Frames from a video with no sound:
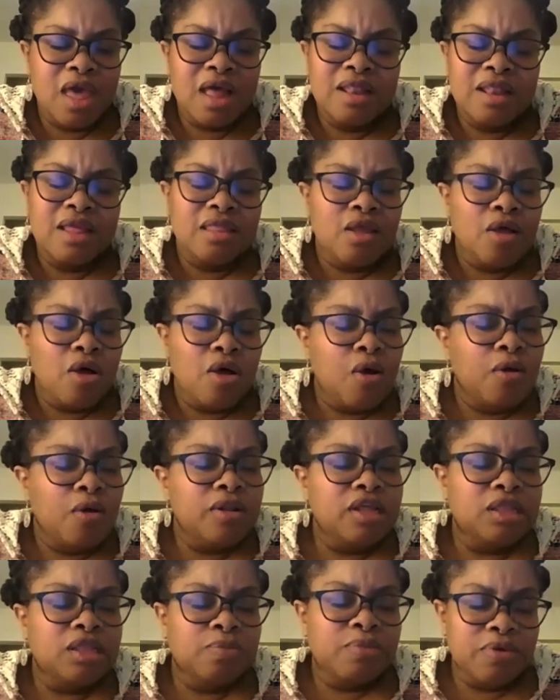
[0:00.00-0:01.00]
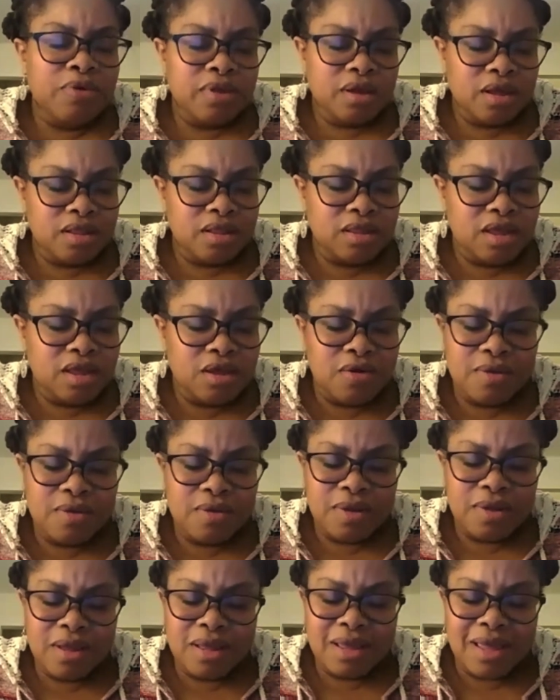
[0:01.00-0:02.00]
Let the Holy Spirit continue to
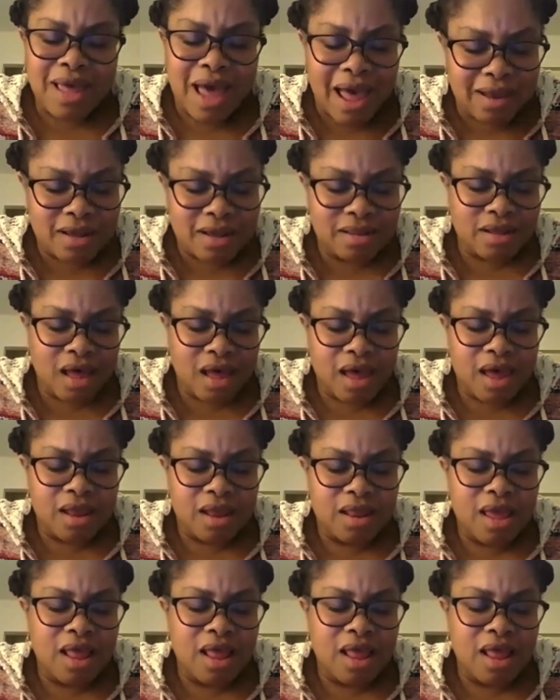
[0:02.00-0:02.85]
guide us, God,